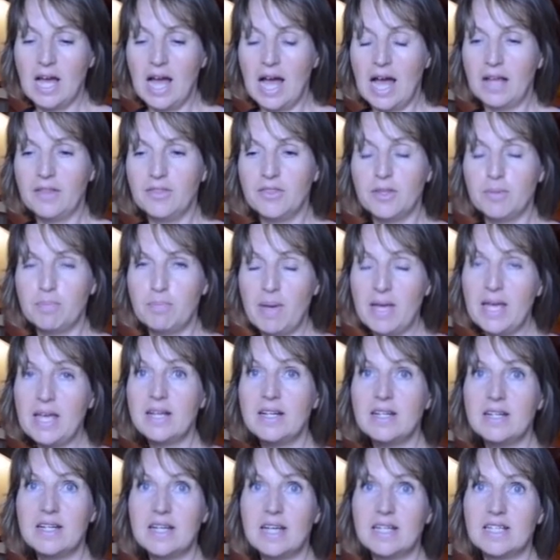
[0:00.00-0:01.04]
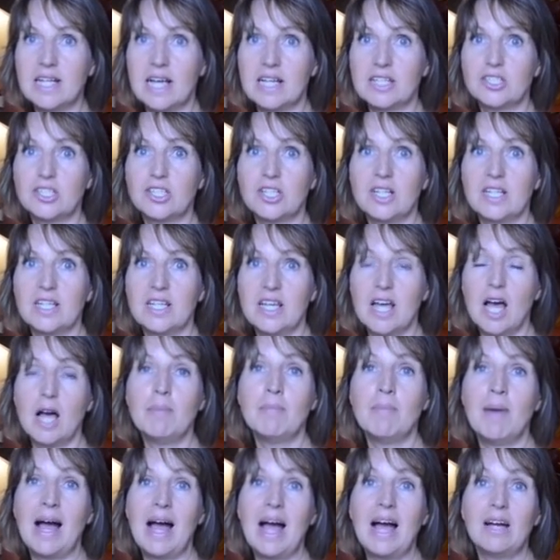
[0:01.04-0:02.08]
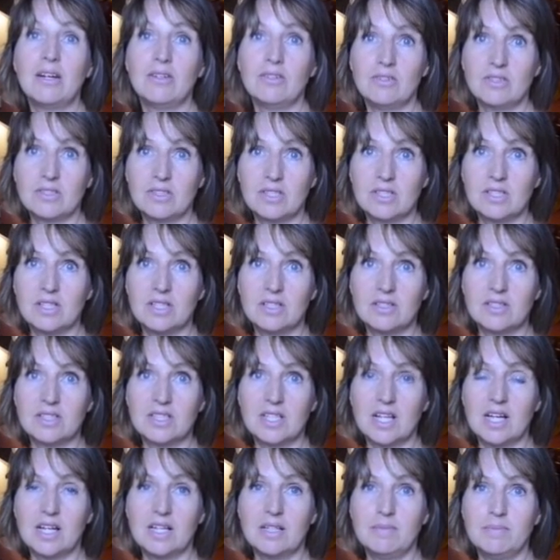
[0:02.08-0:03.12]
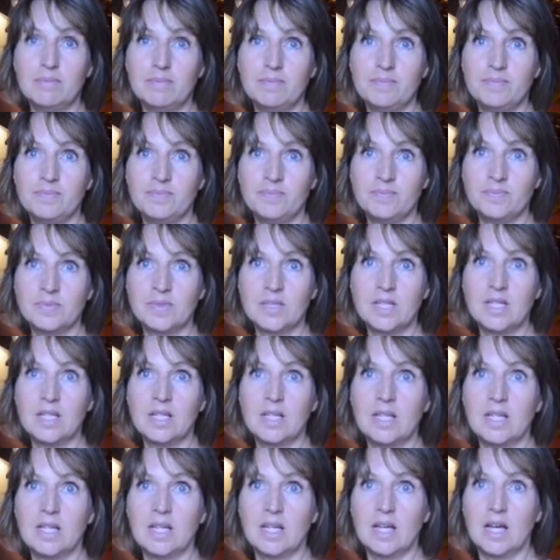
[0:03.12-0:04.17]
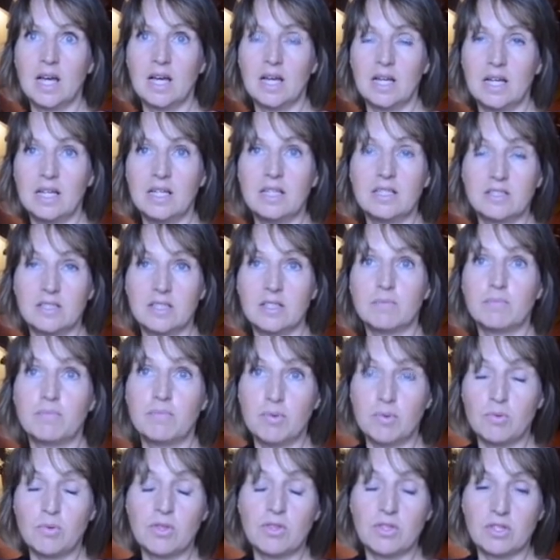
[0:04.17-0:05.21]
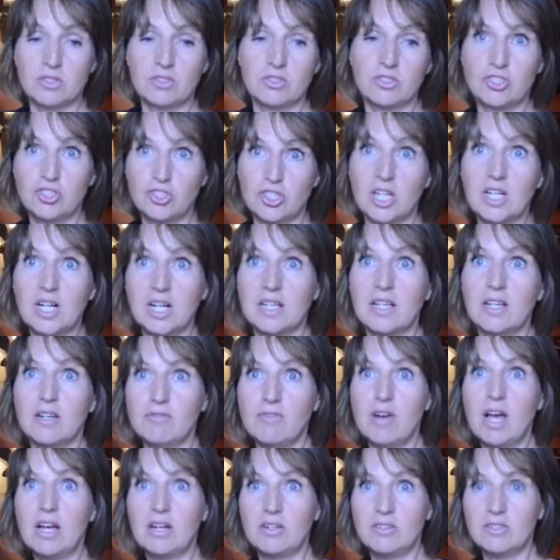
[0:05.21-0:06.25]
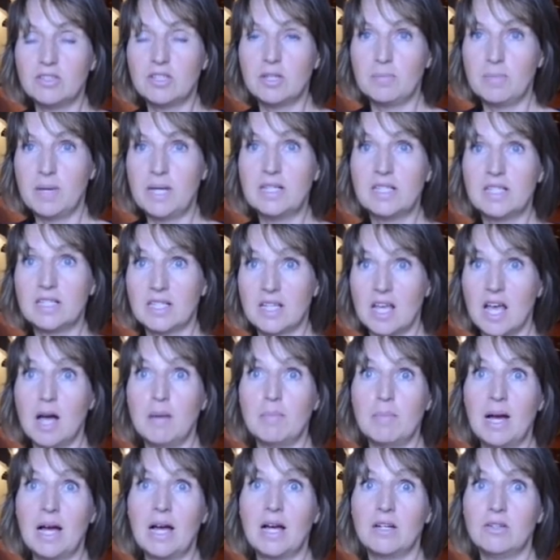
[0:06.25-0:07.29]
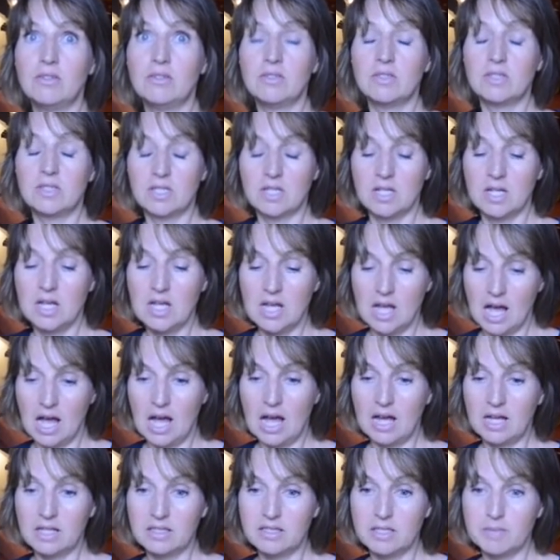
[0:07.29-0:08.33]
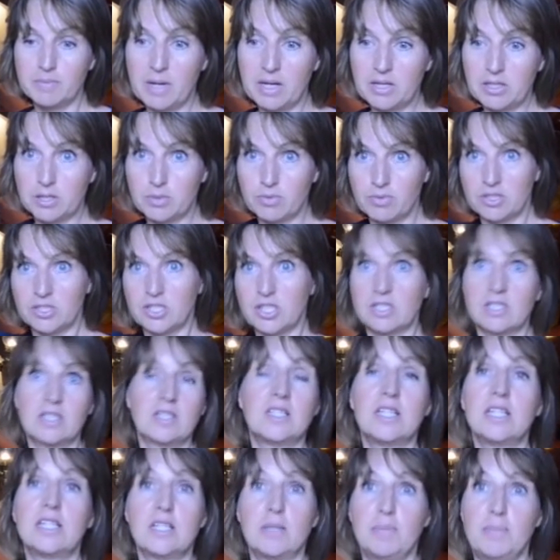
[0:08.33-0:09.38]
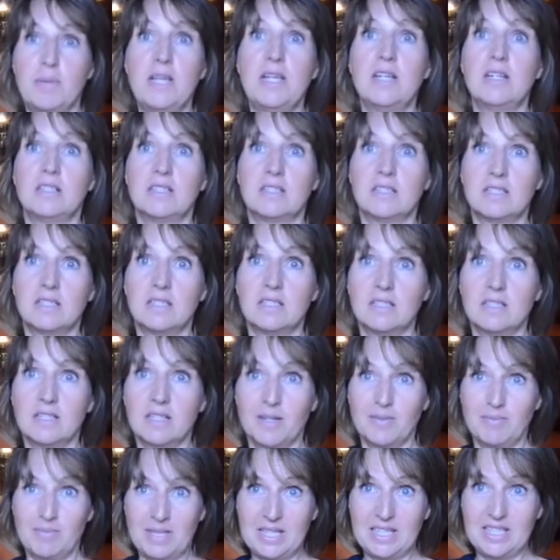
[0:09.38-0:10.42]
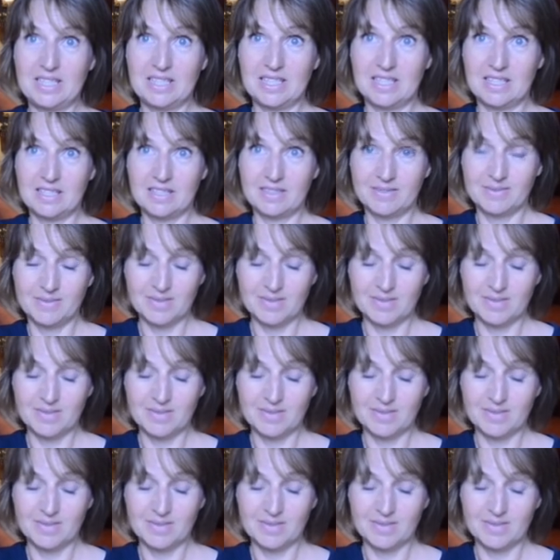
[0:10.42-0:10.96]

and the pin had actually come out at the time. Uh, hit it, but with the jiggling around the pin had come out and the bowsprit just disappeared completely,